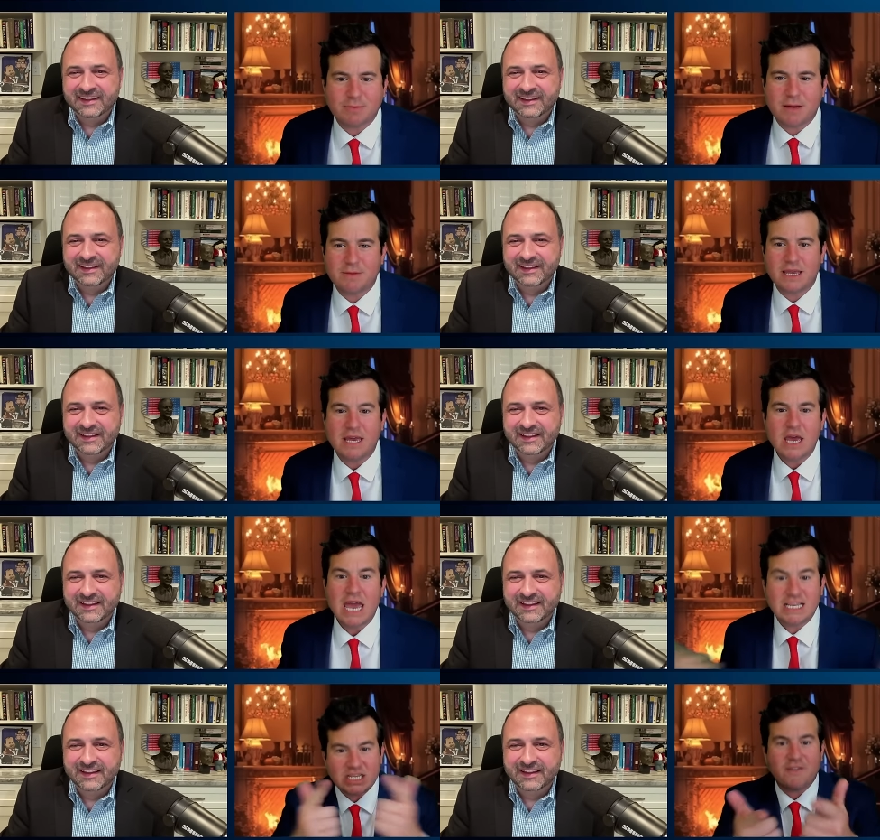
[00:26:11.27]
Speaker 1: by me
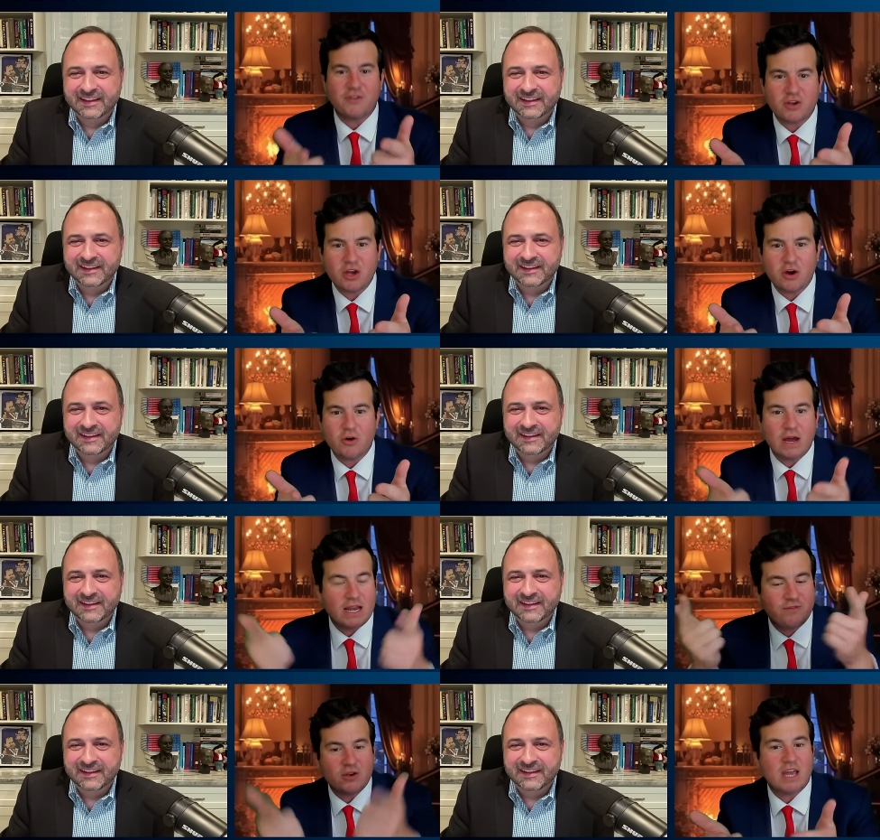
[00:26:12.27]
except for you. And
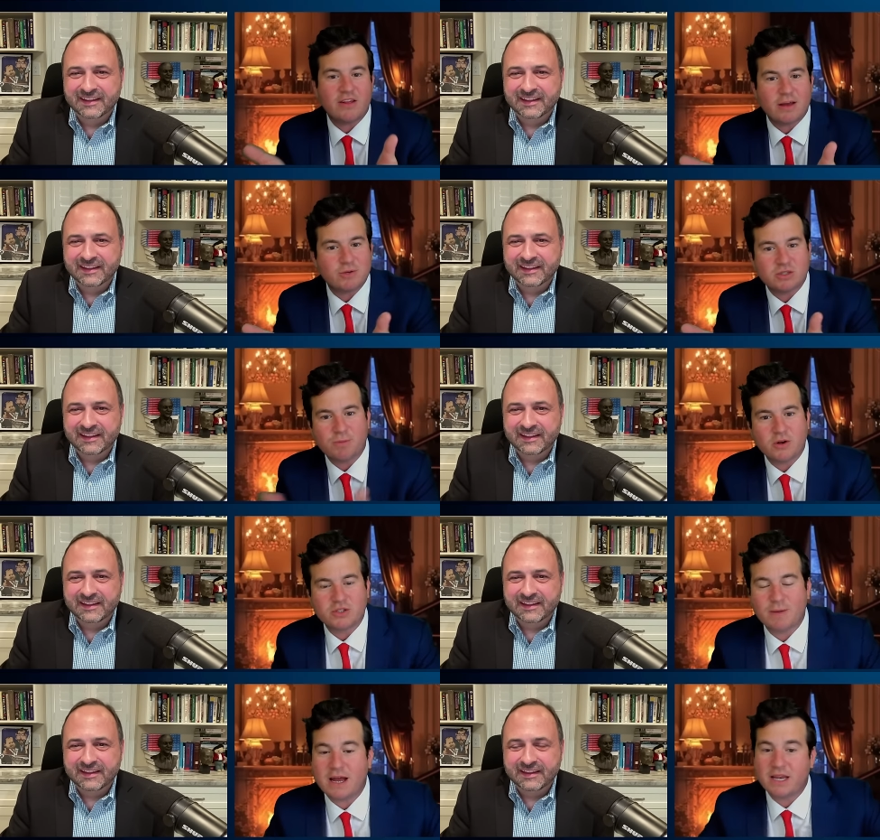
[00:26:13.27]
if you care that much to post
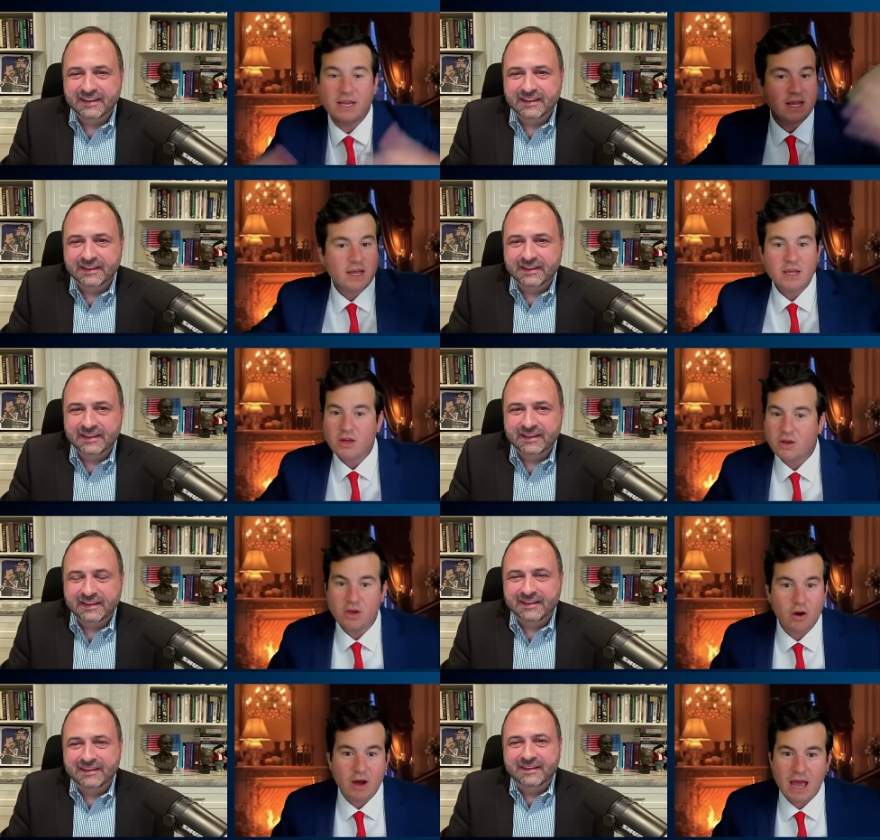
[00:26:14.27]
about it,
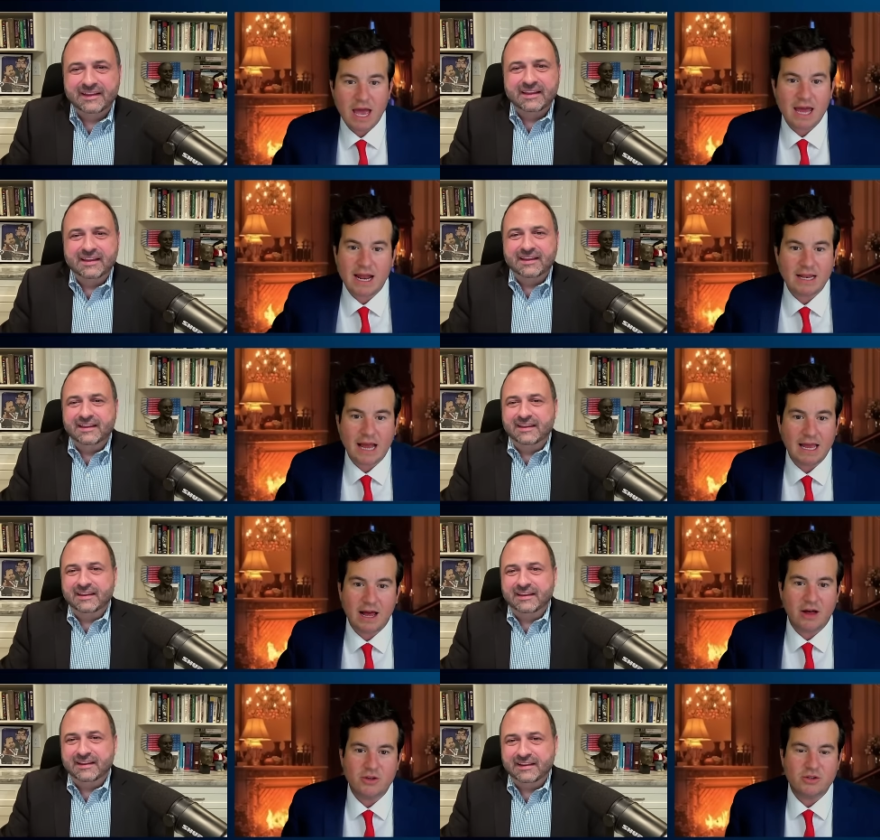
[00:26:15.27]
go ahead. I,
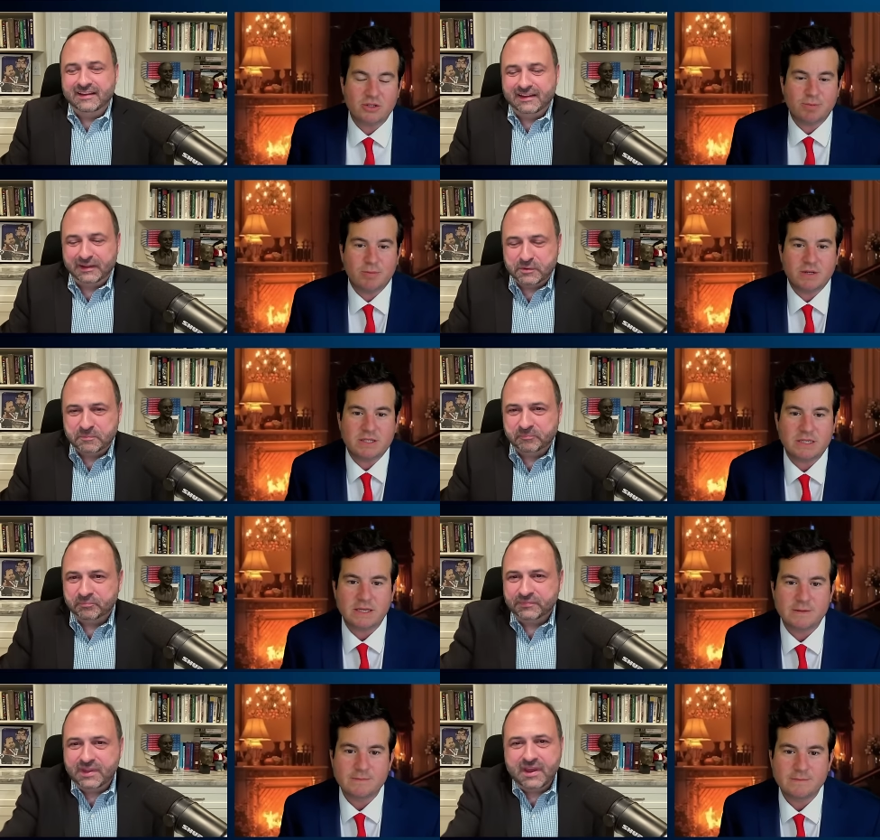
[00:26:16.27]
I will use the
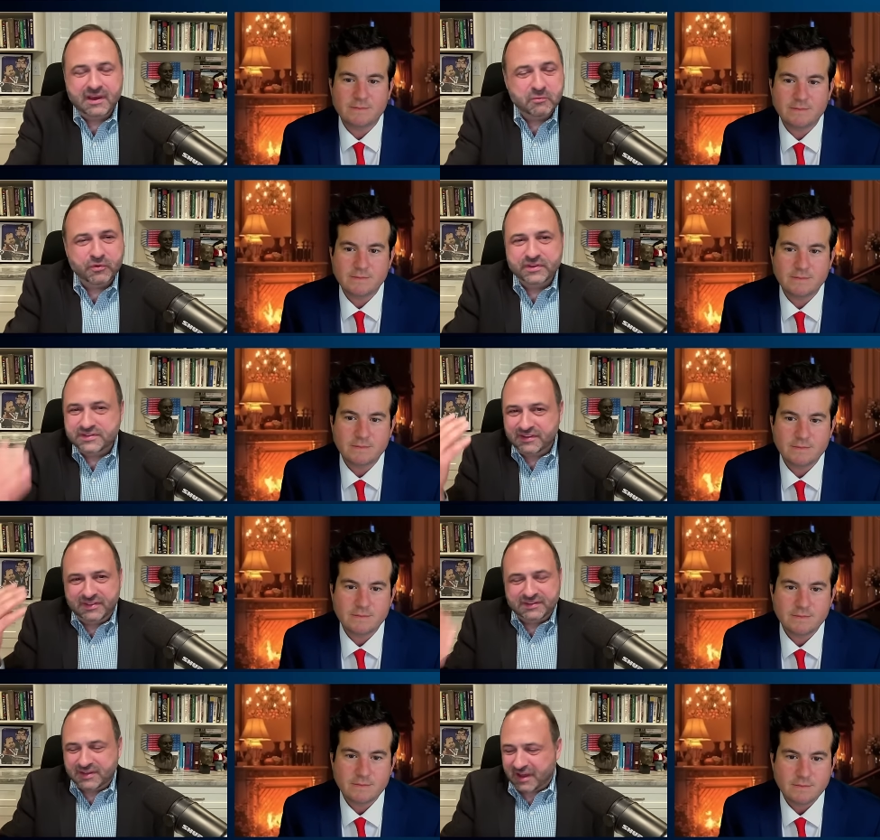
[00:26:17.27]
publicity.
Speaker 2: Yeah. Well, this
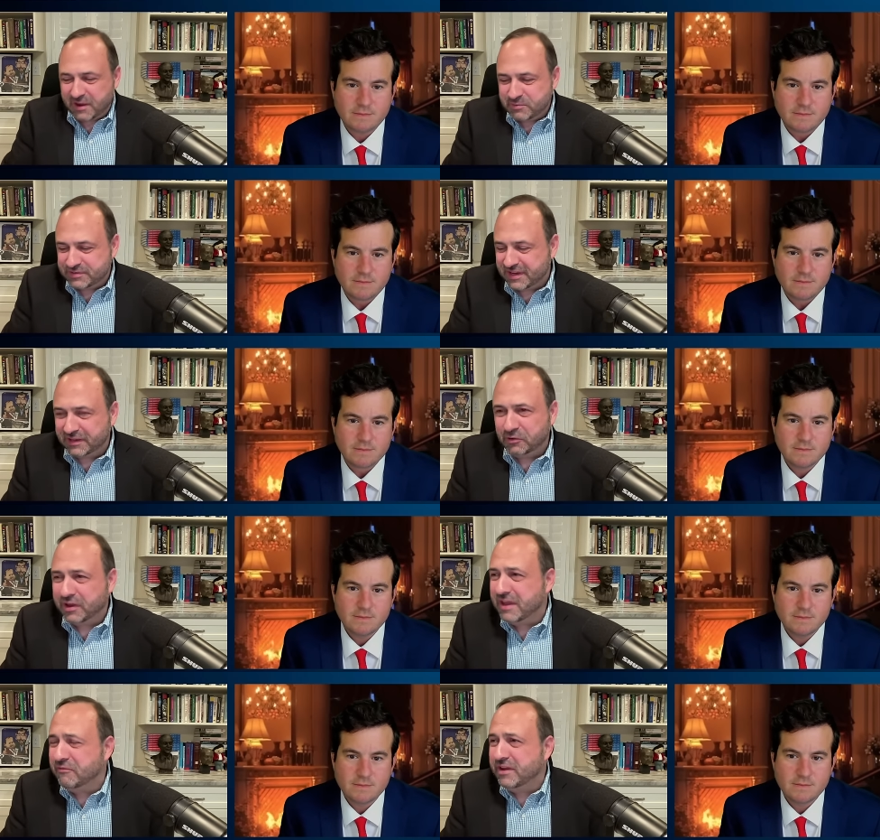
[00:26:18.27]
this guy was saying,
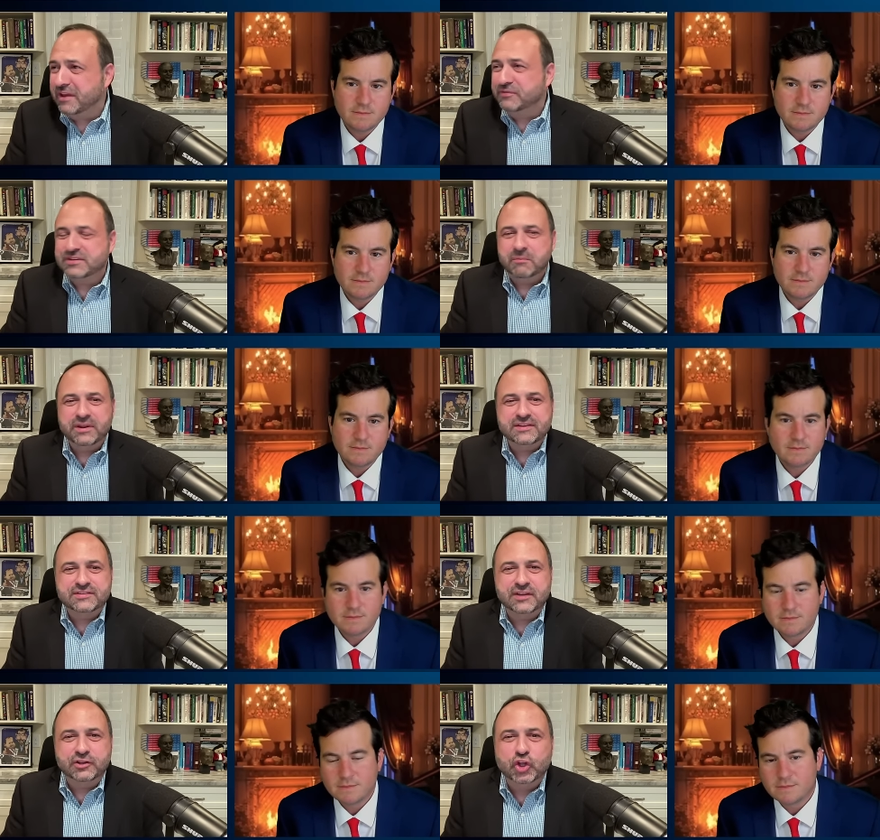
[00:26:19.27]
look, if if somebody is
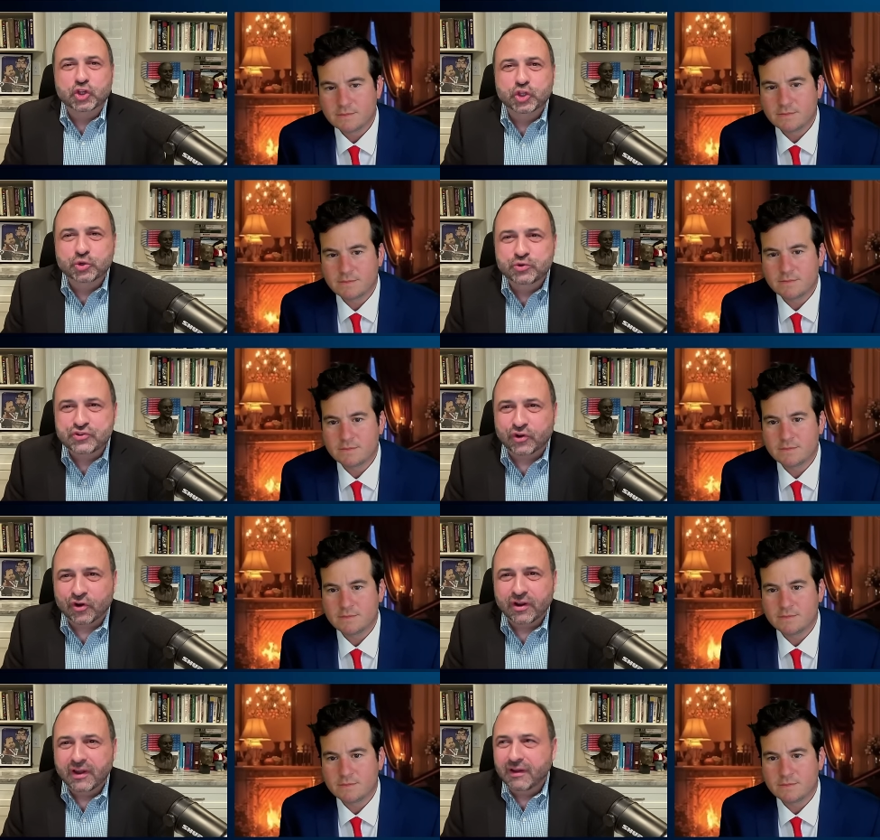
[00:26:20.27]
such a
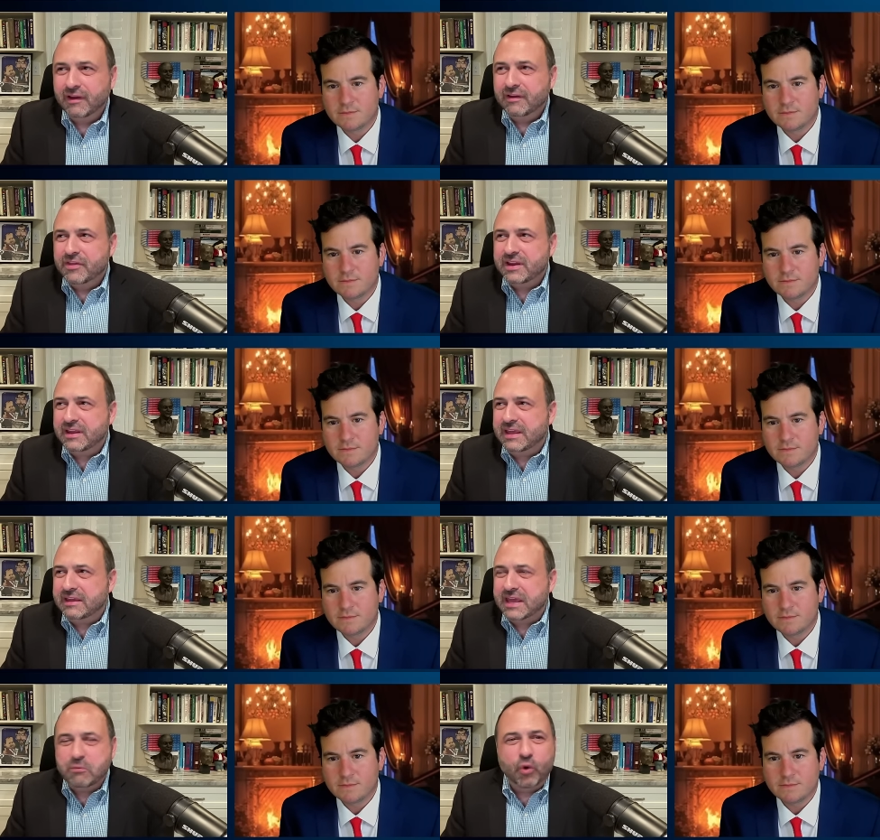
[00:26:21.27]
loser that
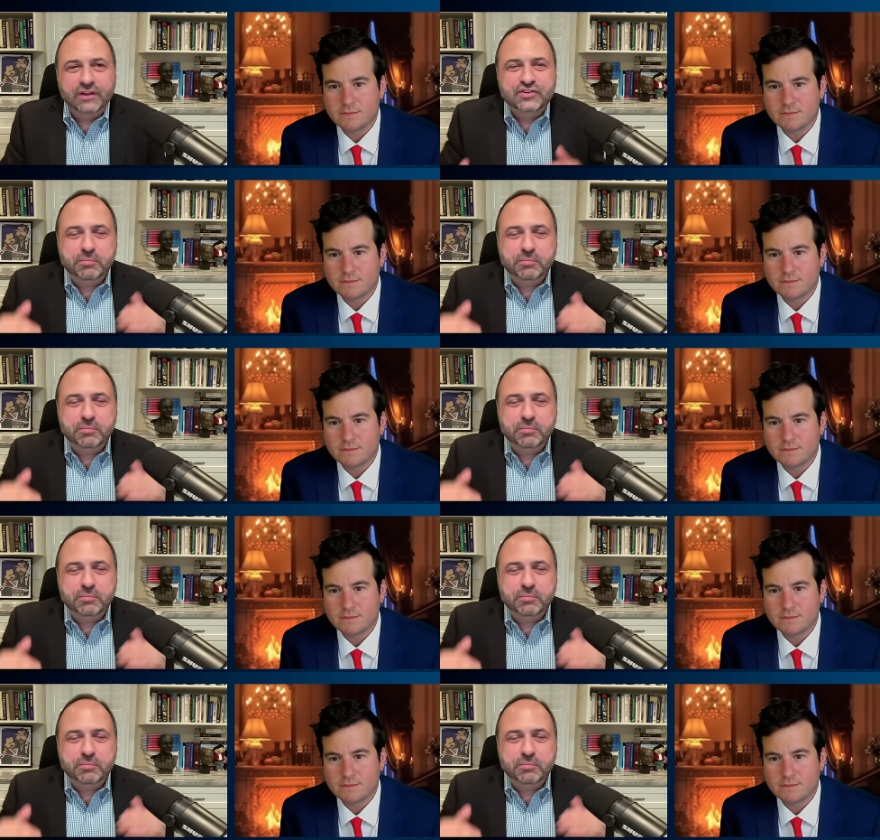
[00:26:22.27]
he, he wants to